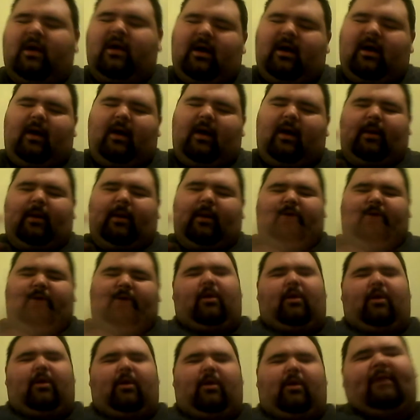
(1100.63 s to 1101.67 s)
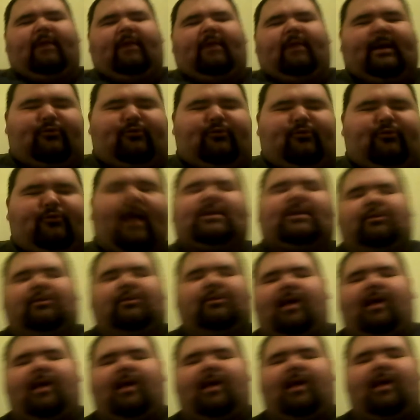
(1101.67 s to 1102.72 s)
But I'm talking about having an attraction,
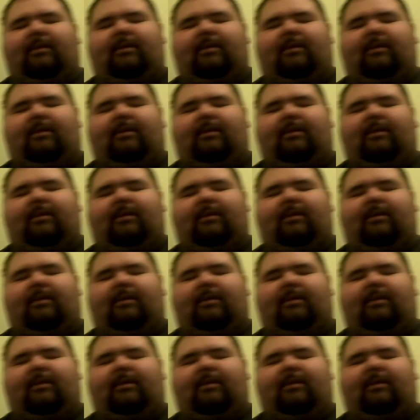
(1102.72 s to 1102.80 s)
right?